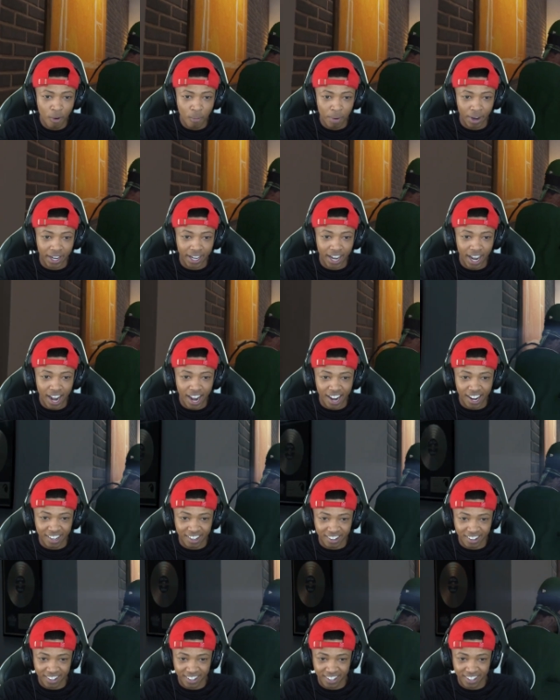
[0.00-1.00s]
my god.
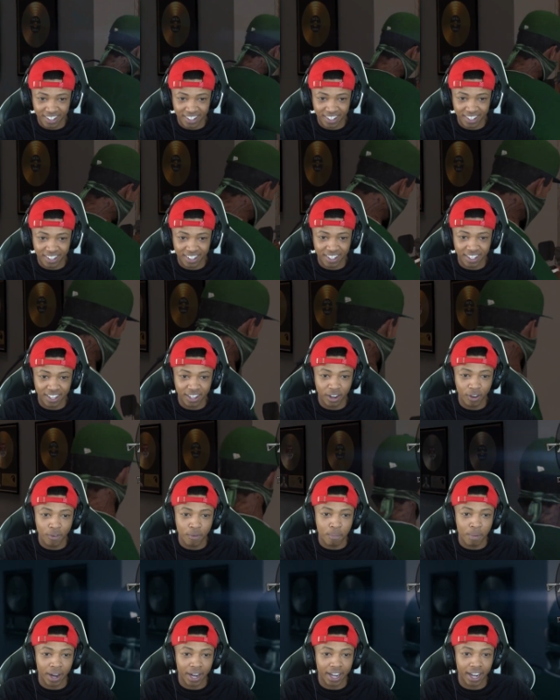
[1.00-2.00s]

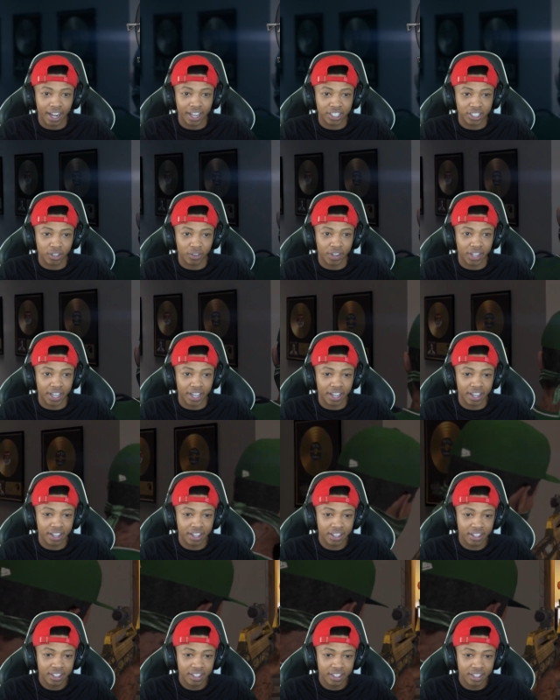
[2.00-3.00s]
Oh my gosh. Okay.
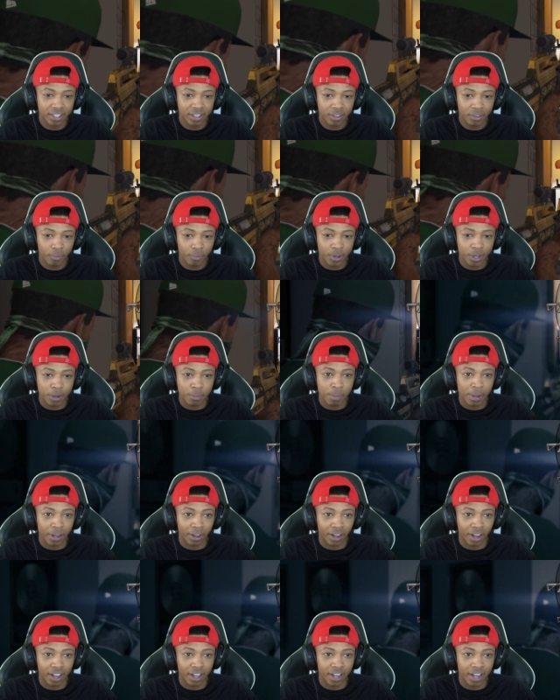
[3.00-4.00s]
We need a
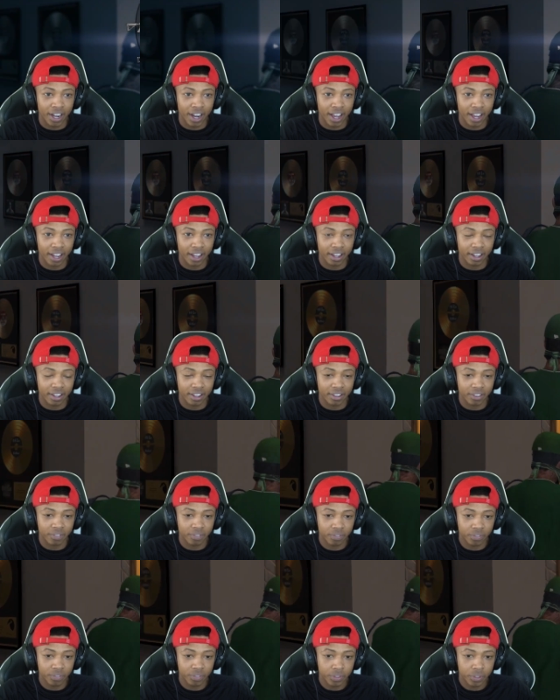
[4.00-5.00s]
better gun than that.
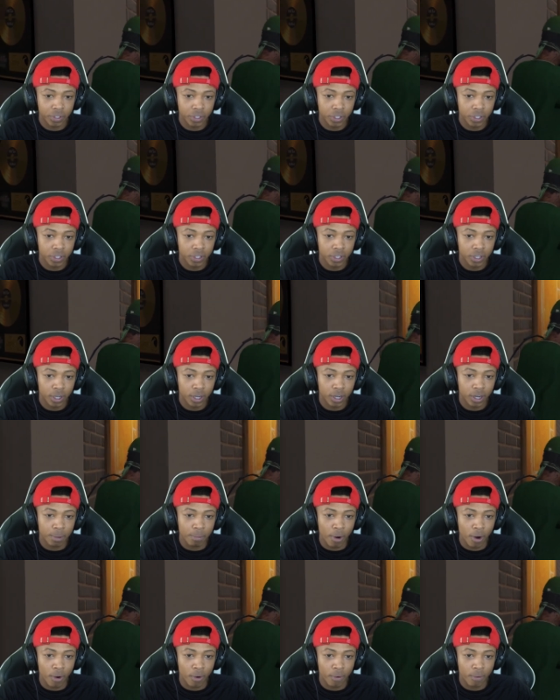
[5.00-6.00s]

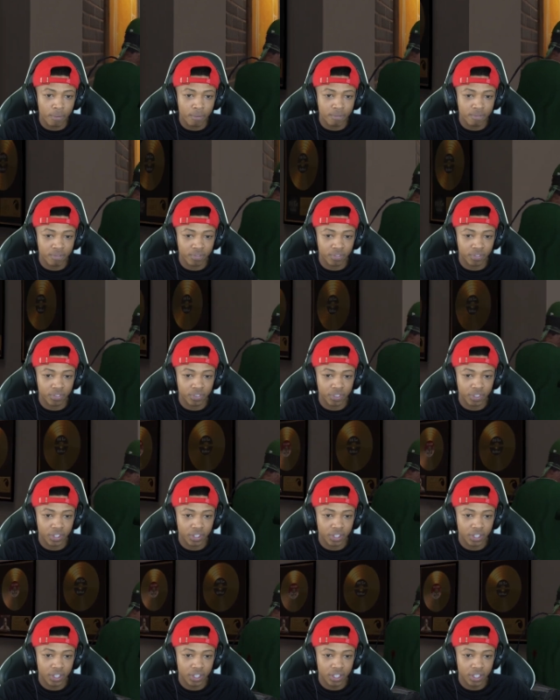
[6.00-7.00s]
Come on. You a
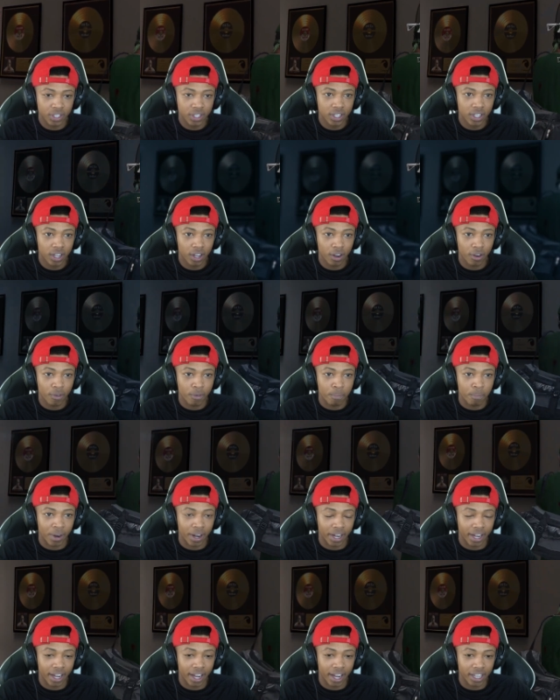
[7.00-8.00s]
prick. Oh
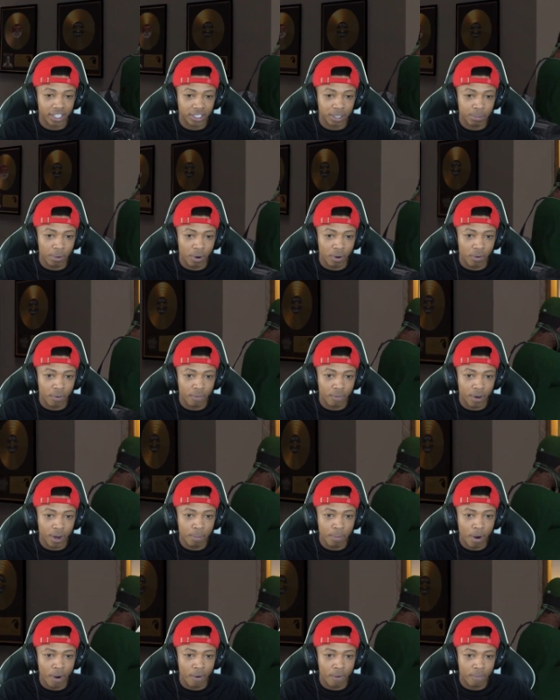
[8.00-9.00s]
my gosh. Come on.
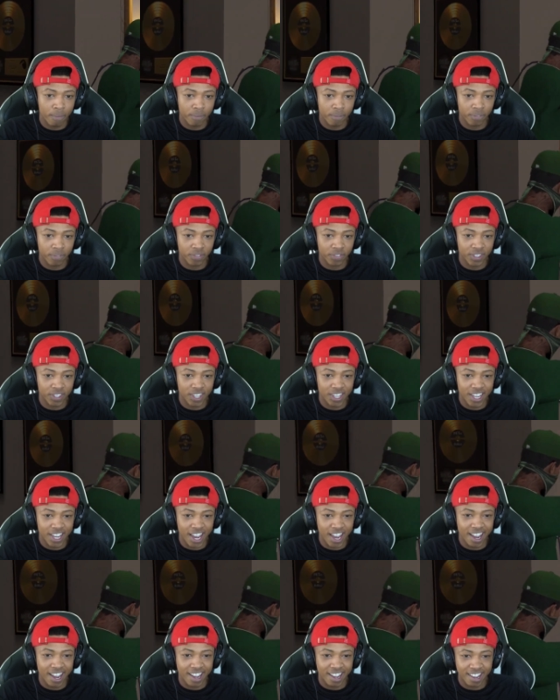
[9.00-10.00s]
Come on.
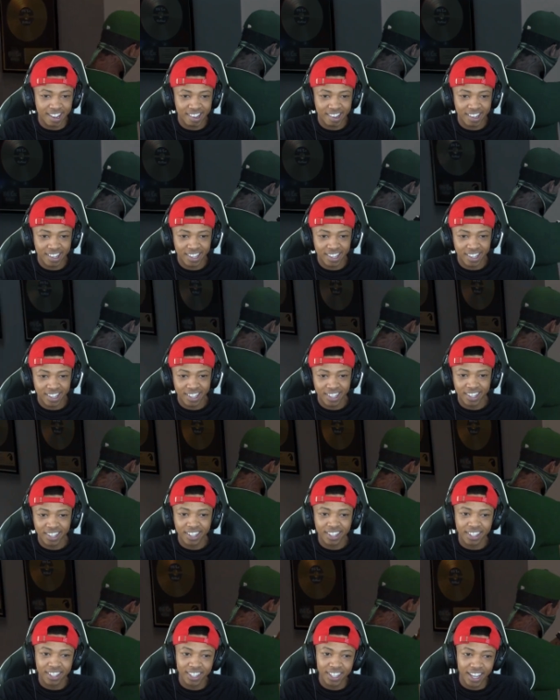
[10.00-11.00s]
Yeah.
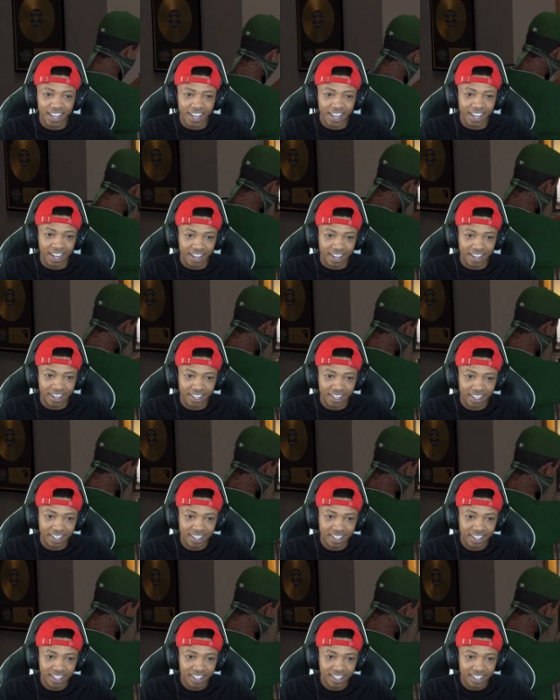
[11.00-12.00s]
Yeah.
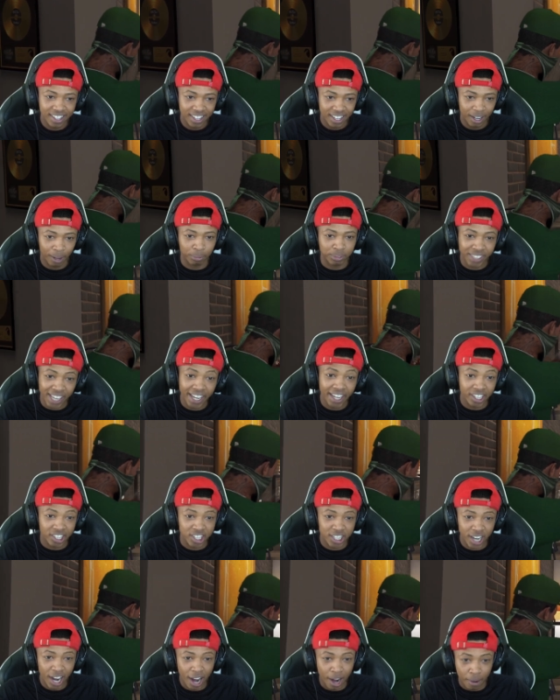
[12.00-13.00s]
I'm taking
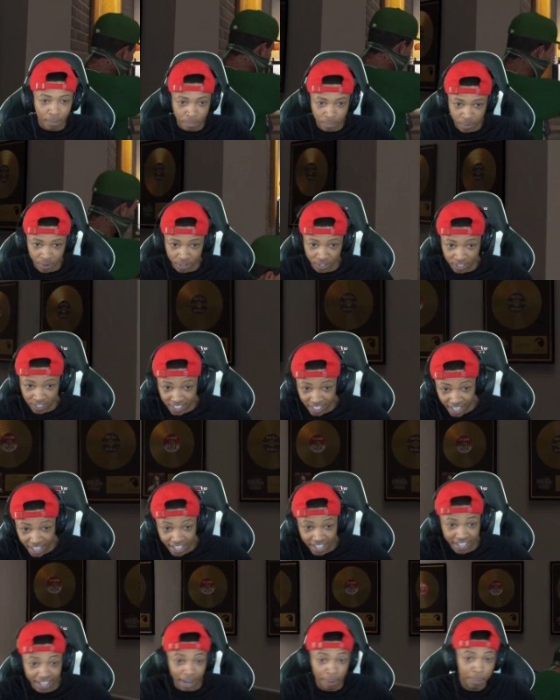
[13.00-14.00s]
chop.
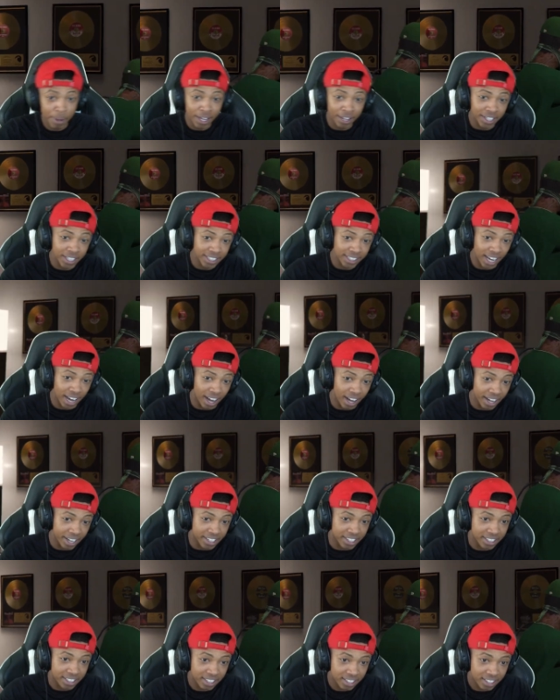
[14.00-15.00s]
Dang, how many of these guys?